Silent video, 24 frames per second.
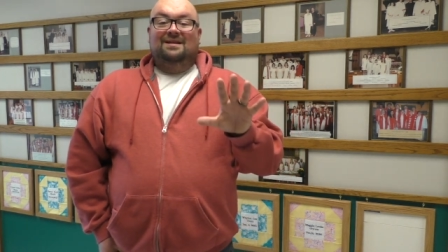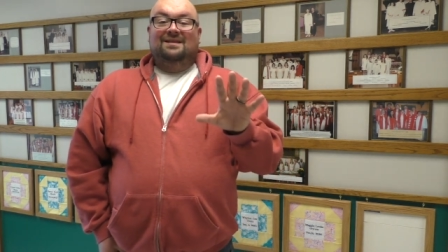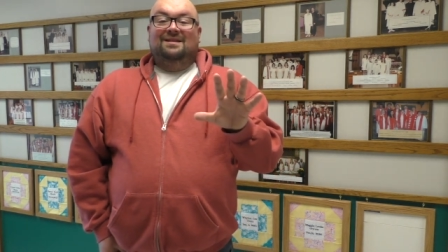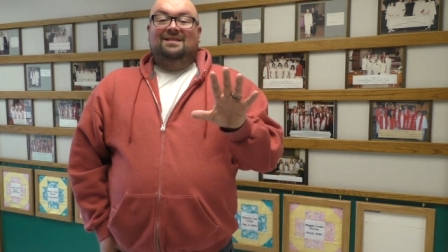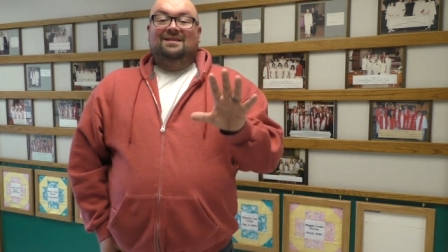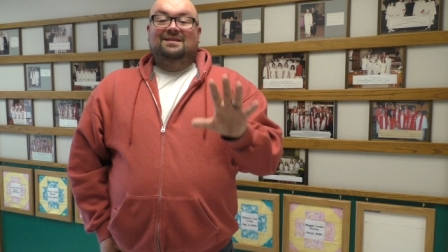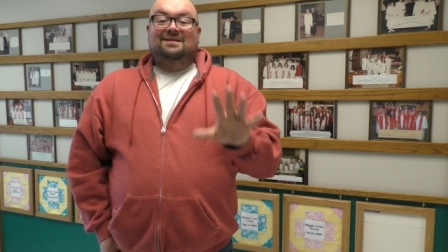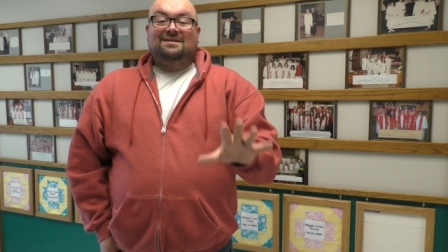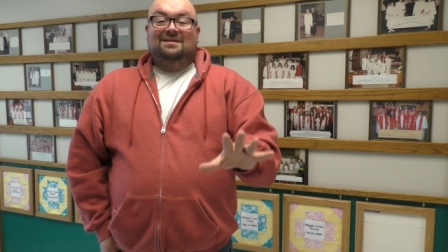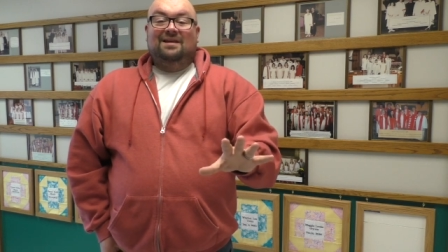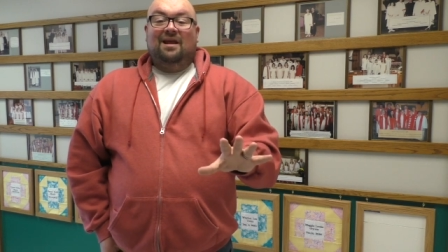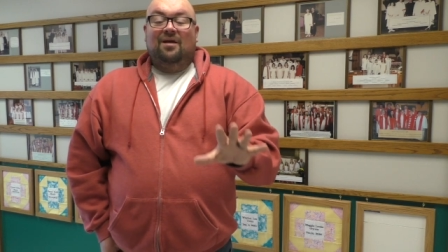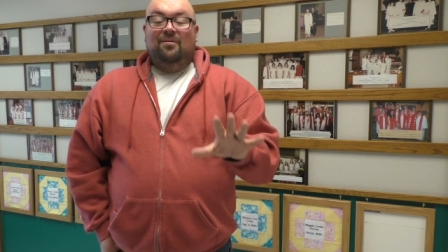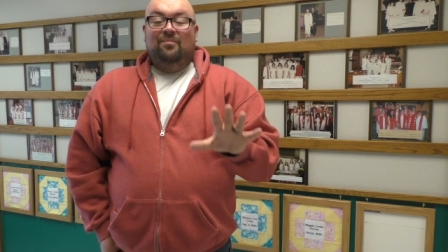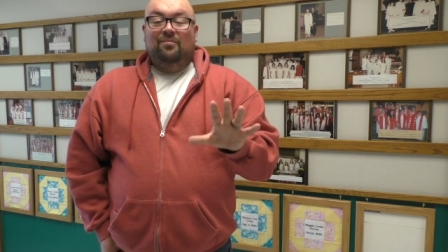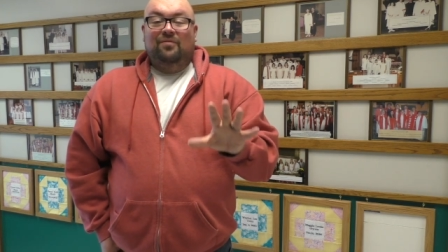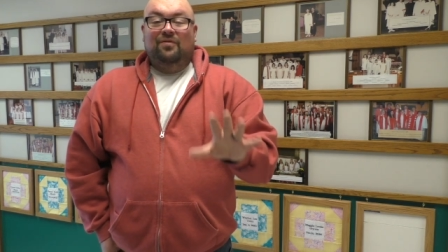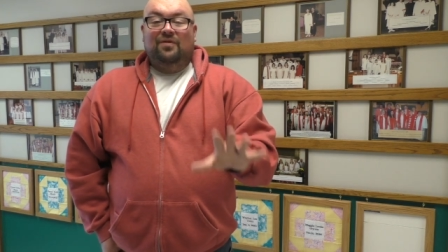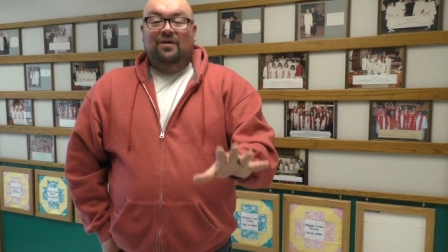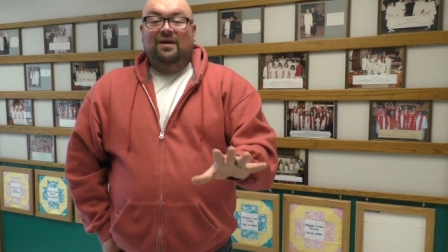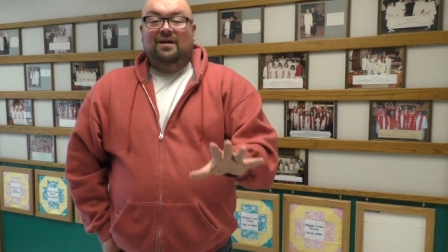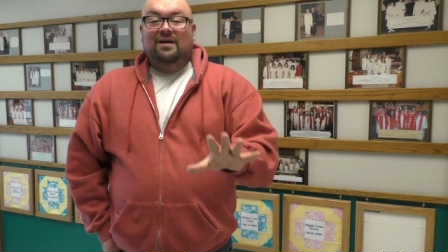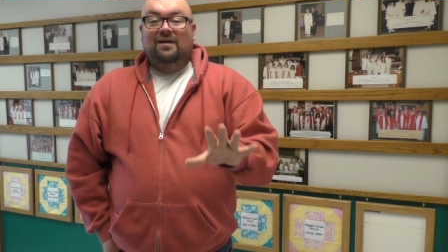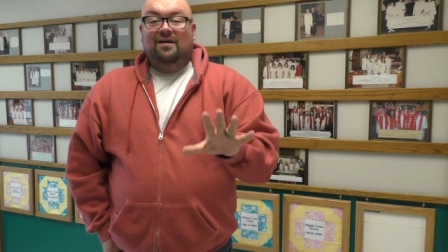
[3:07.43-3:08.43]
same
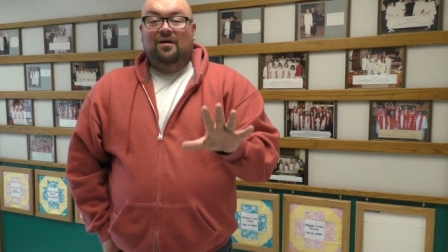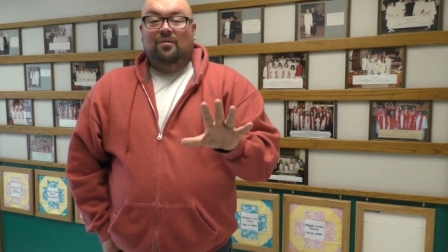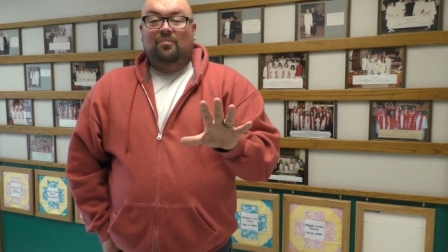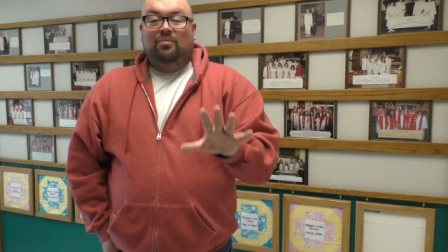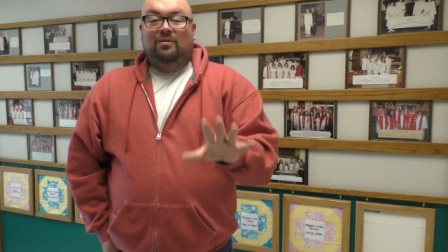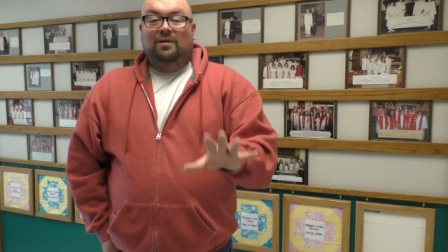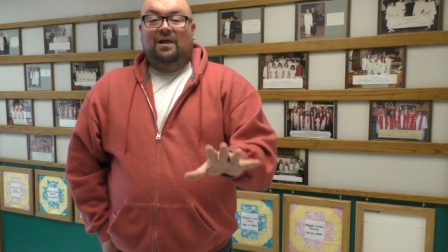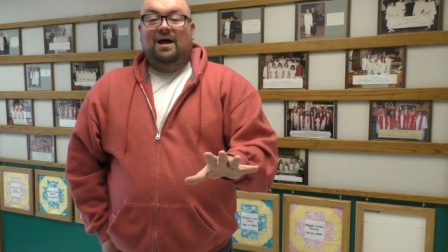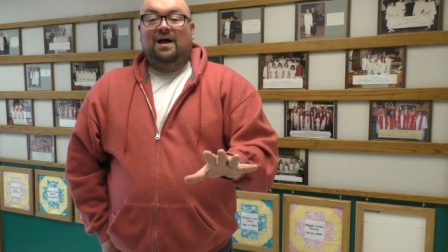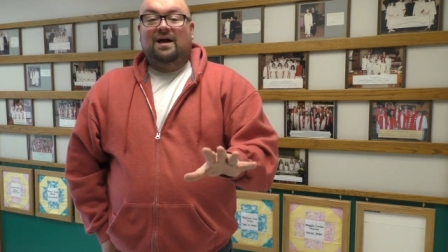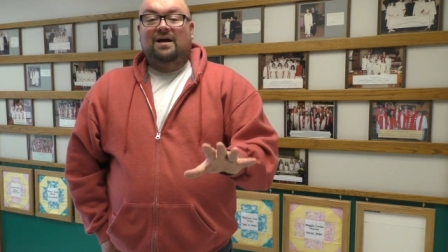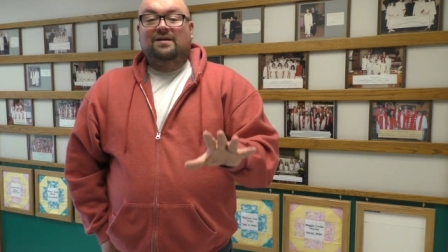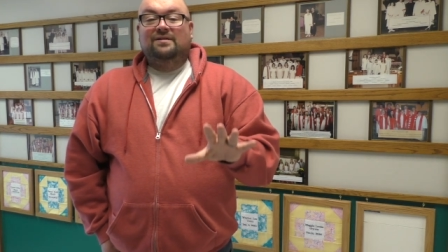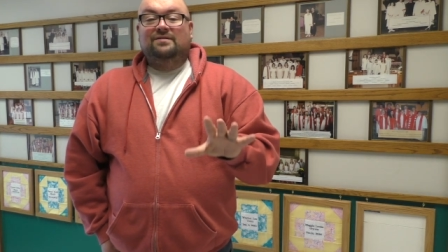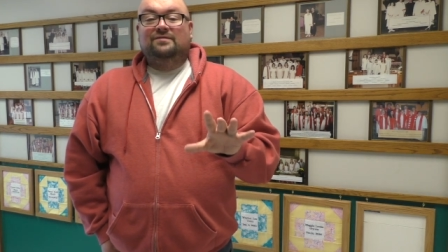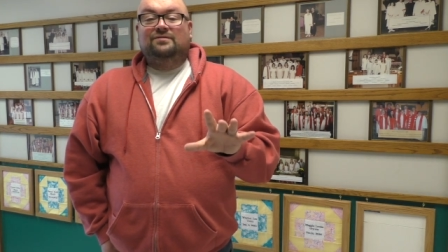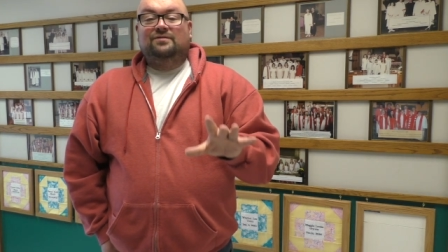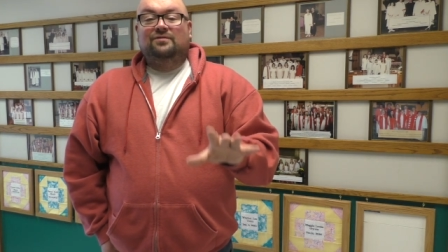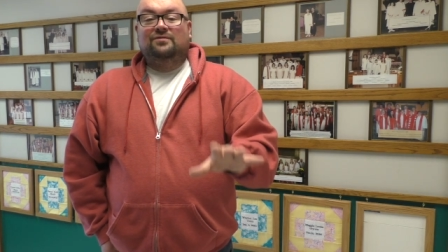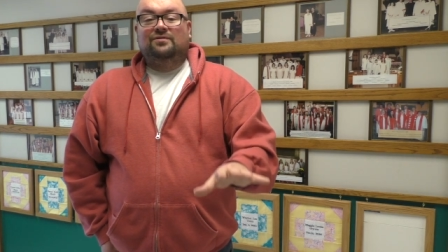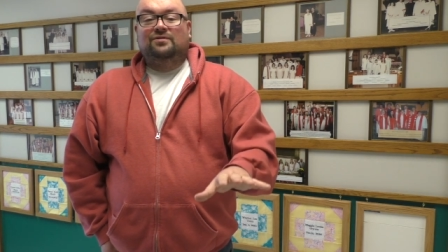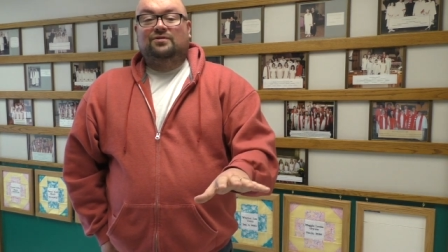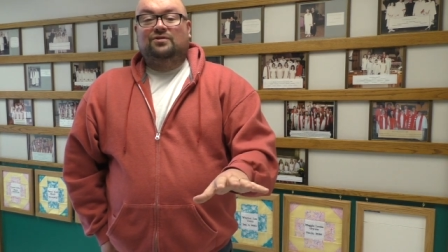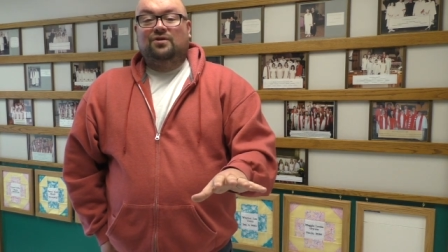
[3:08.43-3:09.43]
thing applies
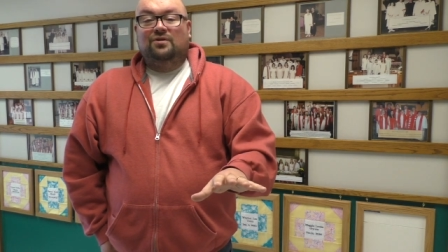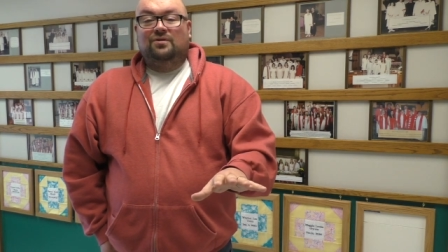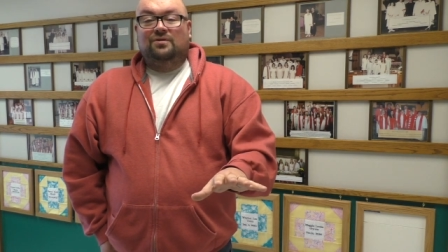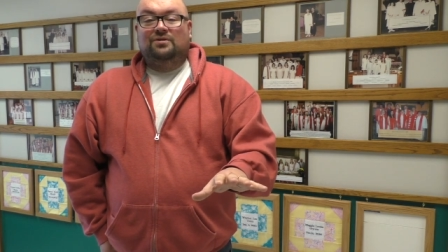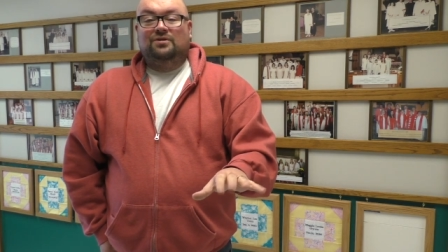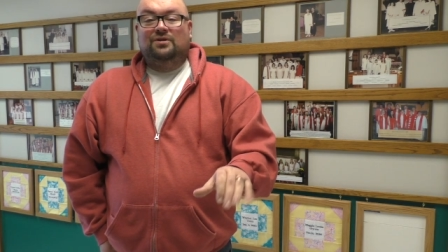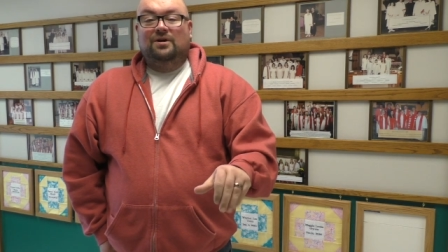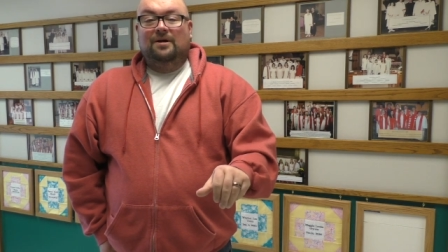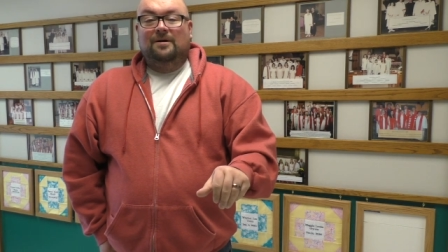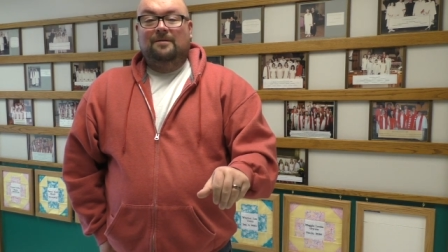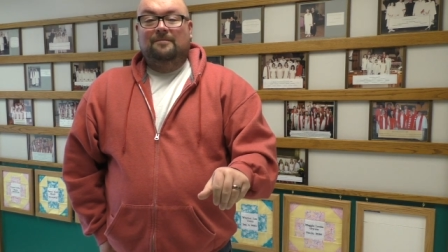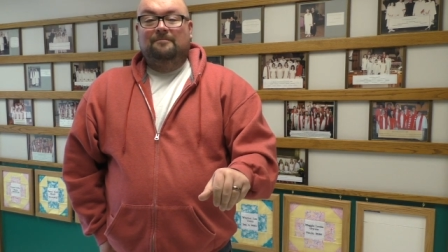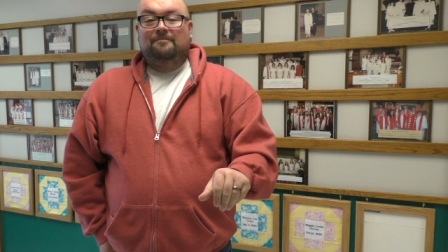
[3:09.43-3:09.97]
to the church,